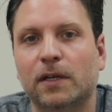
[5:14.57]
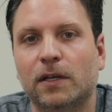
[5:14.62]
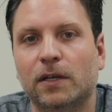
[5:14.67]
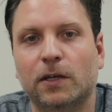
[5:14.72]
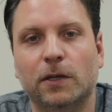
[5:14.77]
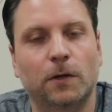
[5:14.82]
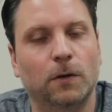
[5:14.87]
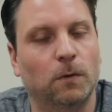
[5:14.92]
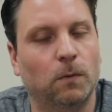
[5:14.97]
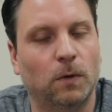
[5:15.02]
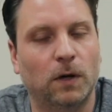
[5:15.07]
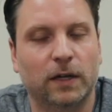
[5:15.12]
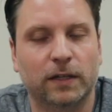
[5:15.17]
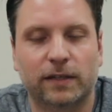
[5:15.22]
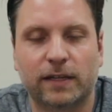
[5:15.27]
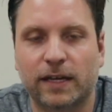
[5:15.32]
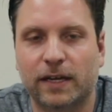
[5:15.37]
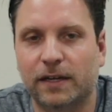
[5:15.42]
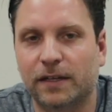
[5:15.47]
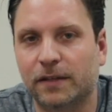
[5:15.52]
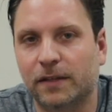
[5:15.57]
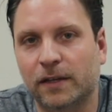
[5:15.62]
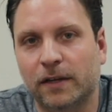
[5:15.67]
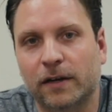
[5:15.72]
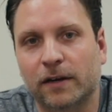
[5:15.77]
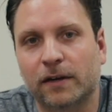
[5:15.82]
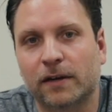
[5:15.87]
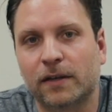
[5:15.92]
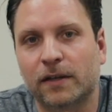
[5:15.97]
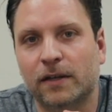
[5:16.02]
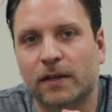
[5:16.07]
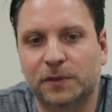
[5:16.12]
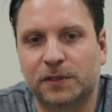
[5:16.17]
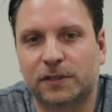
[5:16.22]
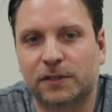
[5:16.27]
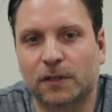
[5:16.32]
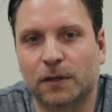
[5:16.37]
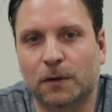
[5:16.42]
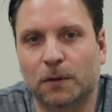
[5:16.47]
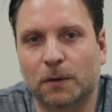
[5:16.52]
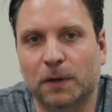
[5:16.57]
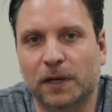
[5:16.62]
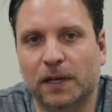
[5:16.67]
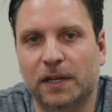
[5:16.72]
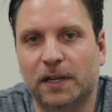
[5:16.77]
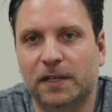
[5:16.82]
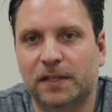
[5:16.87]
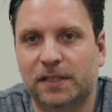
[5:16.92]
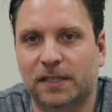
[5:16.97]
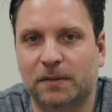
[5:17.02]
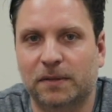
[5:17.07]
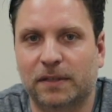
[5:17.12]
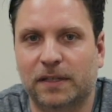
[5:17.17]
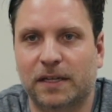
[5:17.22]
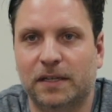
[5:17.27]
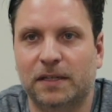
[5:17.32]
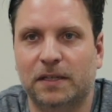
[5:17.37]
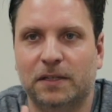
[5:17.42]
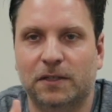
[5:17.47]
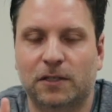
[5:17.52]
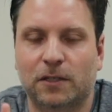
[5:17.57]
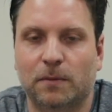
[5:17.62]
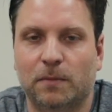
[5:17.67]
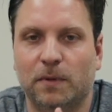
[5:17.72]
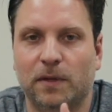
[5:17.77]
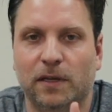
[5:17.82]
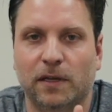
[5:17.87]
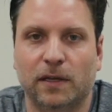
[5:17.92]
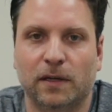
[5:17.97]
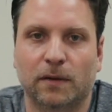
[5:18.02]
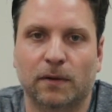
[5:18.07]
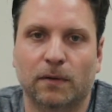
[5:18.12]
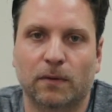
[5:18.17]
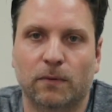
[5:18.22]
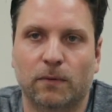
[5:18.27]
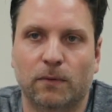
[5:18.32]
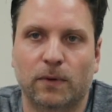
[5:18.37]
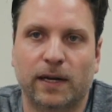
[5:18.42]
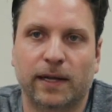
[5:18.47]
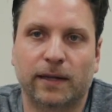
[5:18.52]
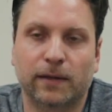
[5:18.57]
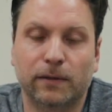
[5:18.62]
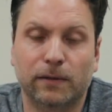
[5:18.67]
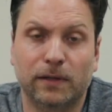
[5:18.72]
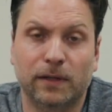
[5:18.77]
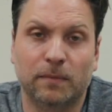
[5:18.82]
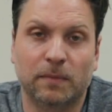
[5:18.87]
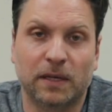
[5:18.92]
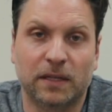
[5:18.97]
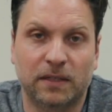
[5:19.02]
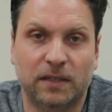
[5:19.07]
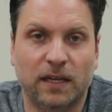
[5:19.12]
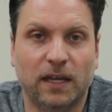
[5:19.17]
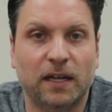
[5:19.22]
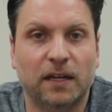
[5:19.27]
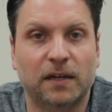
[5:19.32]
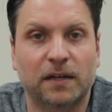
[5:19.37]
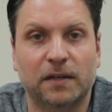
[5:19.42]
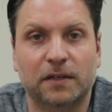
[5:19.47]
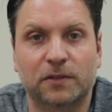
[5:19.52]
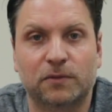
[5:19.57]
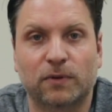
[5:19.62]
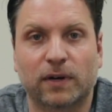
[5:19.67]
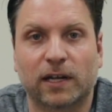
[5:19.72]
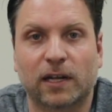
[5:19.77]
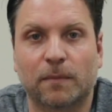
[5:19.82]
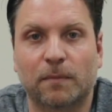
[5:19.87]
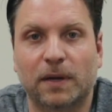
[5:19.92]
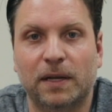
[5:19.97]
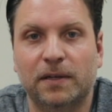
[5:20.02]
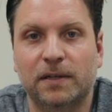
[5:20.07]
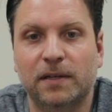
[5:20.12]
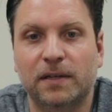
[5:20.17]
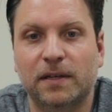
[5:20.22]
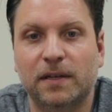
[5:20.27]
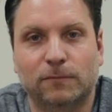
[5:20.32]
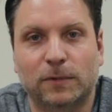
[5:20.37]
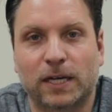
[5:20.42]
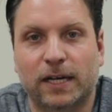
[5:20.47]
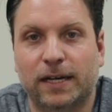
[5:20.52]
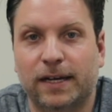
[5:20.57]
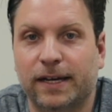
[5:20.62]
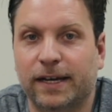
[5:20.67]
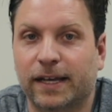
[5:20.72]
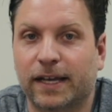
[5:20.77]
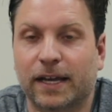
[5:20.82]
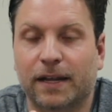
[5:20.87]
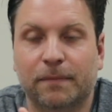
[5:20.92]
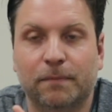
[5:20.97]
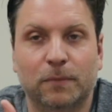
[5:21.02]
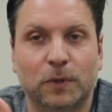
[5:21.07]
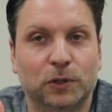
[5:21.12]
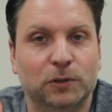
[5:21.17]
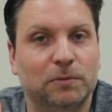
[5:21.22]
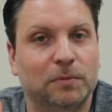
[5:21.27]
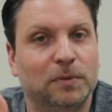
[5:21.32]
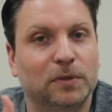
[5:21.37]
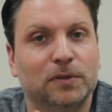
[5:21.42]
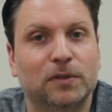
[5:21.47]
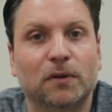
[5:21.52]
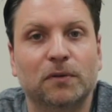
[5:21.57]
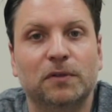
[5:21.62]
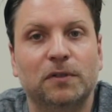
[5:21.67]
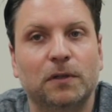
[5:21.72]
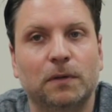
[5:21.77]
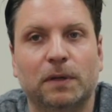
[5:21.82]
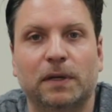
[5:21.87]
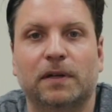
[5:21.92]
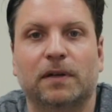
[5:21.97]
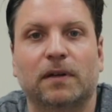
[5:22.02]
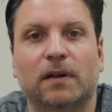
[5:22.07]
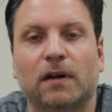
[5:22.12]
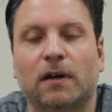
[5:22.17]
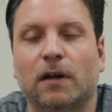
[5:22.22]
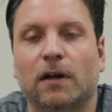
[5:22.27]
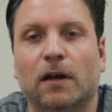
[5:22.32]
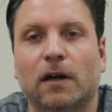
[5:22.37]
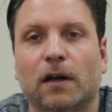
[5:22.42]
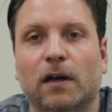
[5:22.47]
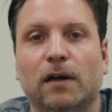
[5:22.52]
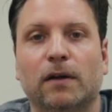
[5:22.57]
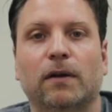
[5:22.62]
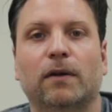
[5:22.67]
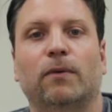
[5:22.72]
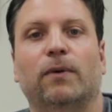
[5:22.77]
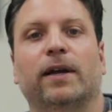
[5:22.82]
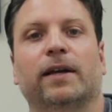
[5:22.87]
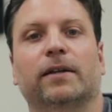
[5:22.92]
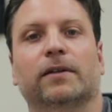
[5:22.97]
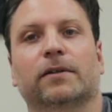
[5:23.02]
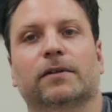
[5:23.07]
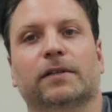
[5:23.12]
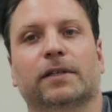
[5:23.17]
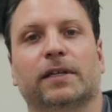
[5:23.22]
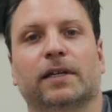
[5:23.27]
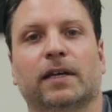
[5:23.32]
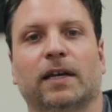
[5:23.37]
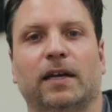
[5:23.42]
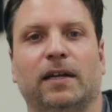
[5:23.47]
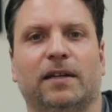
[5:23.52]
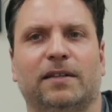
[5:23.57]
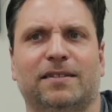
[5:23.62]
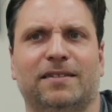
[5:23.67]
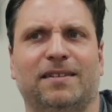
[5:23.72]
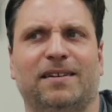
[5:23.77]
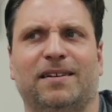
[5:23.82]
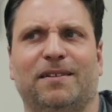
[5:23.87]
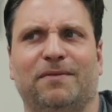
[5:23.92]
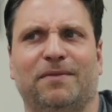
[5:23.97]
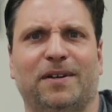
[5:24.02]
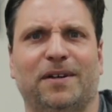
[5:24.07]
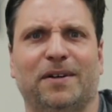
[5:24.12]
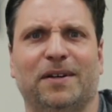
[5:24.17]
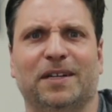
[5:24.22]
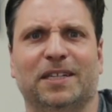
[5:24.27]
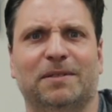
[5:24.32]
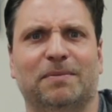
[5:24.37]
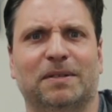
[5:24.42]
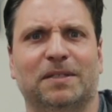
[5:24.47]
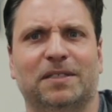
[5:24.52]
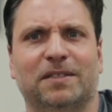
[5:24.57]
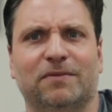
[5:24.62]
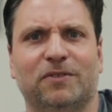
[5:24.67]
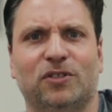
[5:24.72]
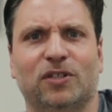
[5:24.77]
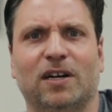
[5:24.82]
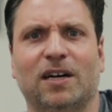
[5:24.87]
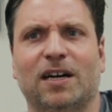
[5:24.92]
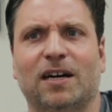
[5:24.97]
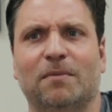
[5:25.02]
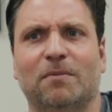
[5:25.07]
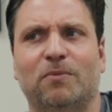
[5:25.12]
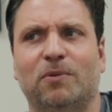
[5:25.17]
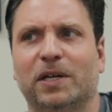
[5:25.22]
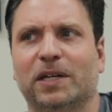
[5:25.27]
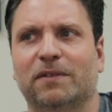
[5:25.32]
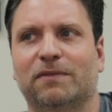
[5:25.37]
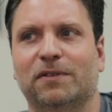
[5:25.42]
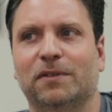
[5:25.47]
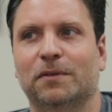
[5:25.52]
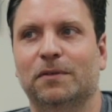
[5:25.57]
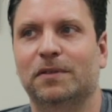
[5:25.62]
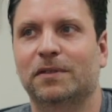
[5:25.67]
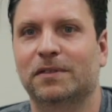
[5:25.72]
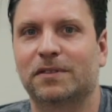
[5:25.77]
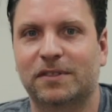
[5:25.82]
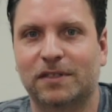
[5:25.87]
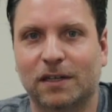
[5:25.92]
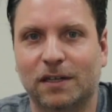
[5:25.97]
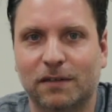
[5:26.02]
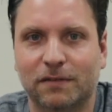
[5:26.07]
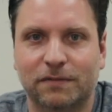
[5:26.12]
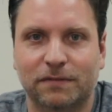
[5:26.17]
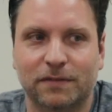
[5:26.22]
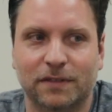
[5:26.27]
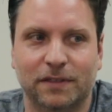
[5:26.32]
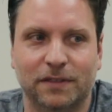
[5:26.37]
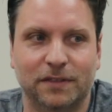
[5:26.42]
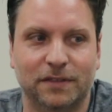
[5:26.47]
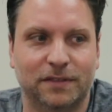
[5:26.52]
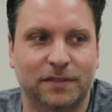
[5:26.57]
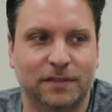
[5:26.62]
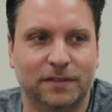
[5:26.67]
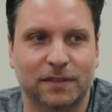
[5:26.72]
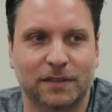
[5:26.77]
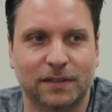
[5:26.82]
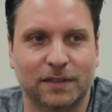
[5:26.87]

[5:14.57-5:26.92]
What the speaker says: You don't want that in there. So it is something that needs to be regularly maintained and is recommended. Again, most people don't do it regularly, and it's not a very expensive job. Brake fluid itself is,